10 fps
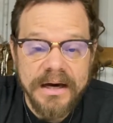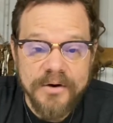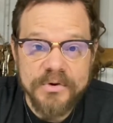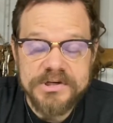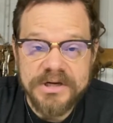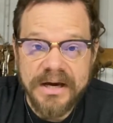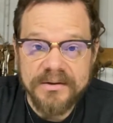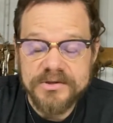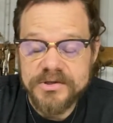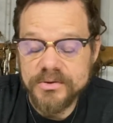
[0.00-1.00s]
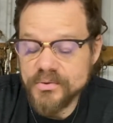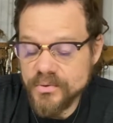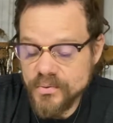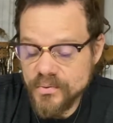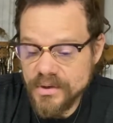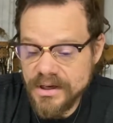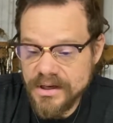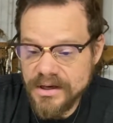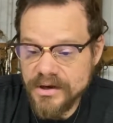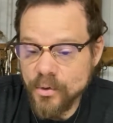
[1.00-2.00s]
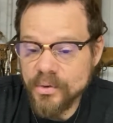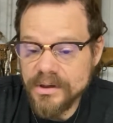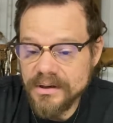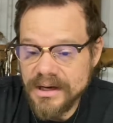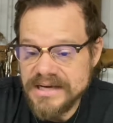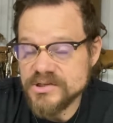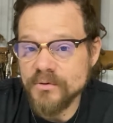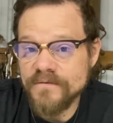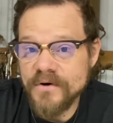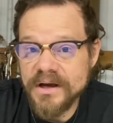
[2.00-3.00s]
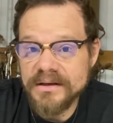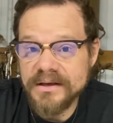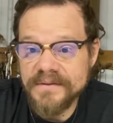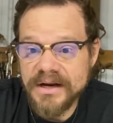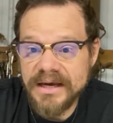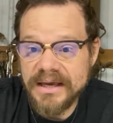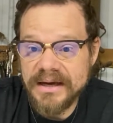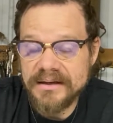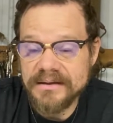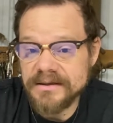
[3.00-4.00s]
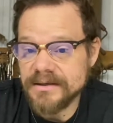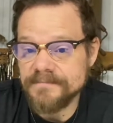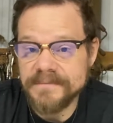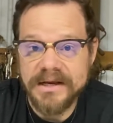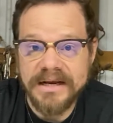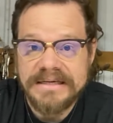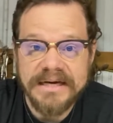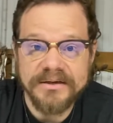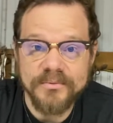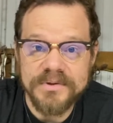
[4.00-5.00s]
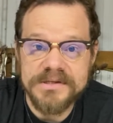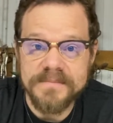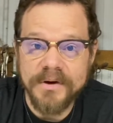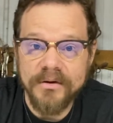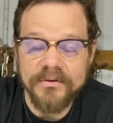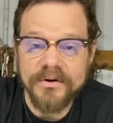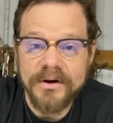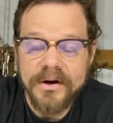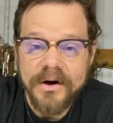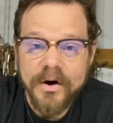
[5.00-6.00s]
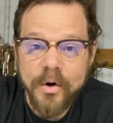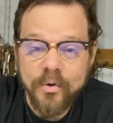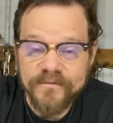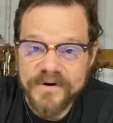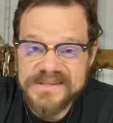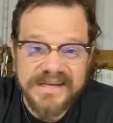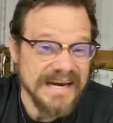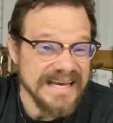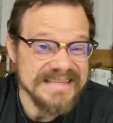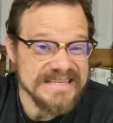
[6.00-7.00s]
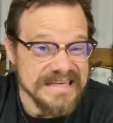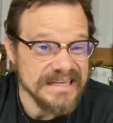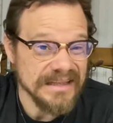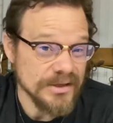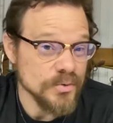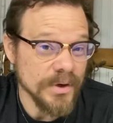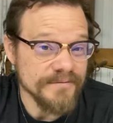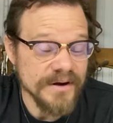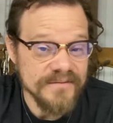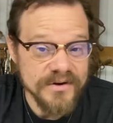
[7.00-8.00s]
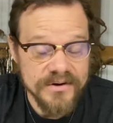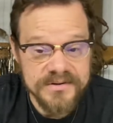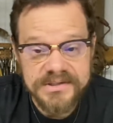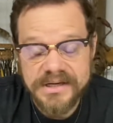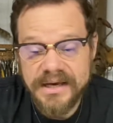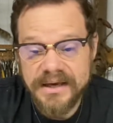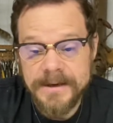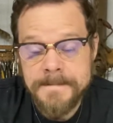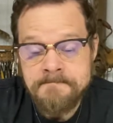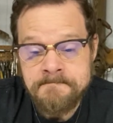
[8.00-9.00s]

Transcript: reached out to an old high school friend, and then I got kind of connected with some other old friends that I hadn't seen in like 25 years, and